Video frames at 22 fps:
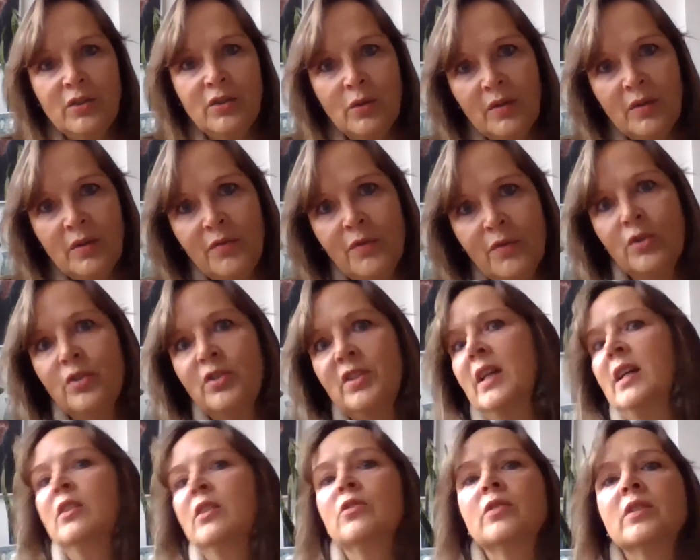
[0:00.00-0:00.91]
so the first
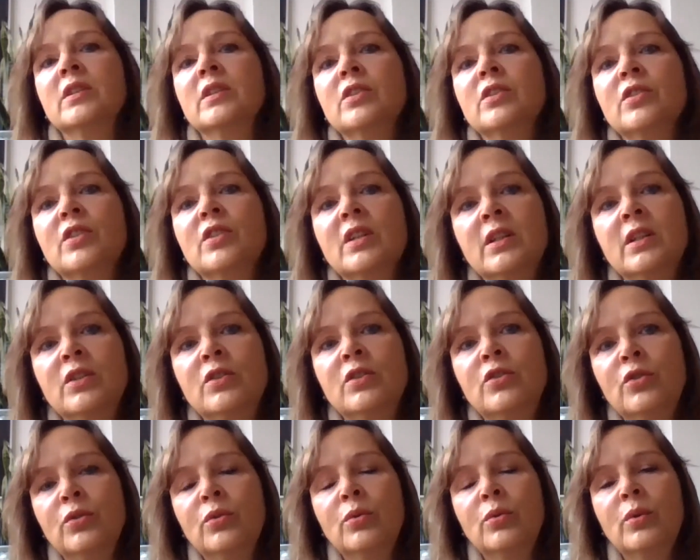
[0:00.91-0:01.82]
entrance
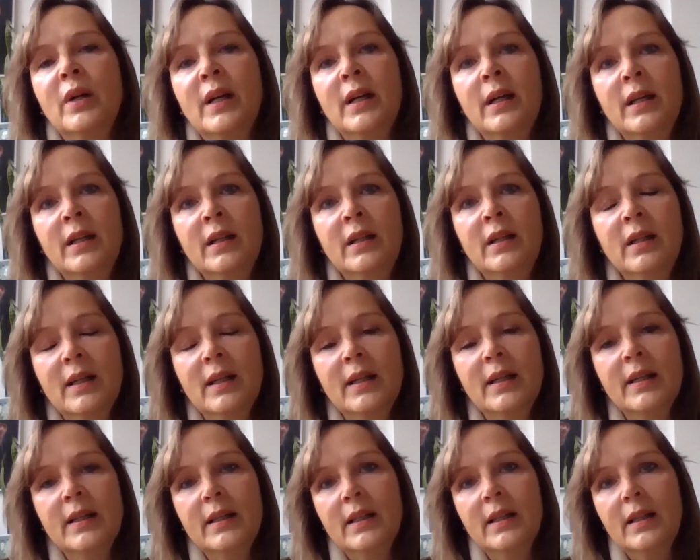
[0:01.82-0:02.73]
into a
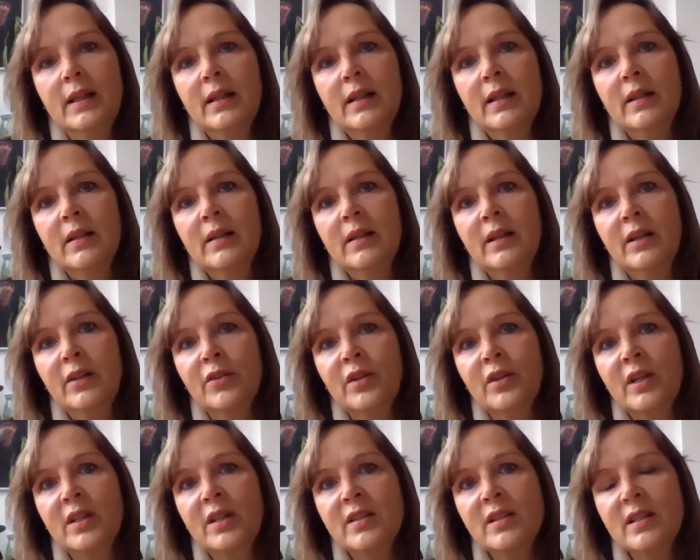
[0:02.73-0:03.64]

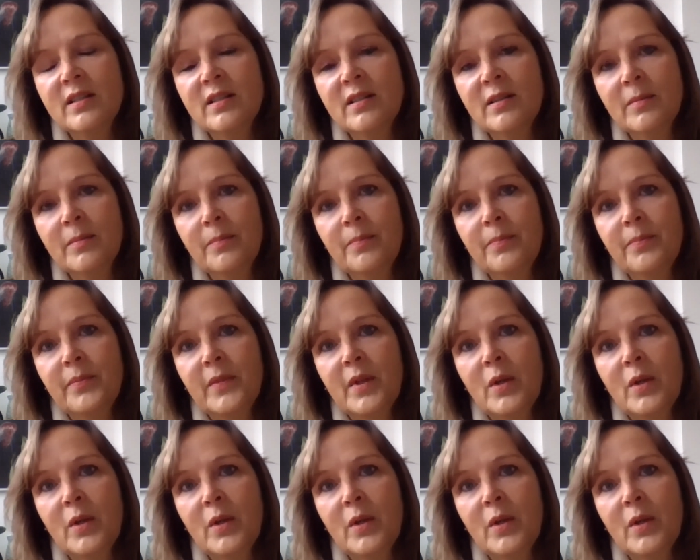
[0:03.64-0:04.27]
healthcare system,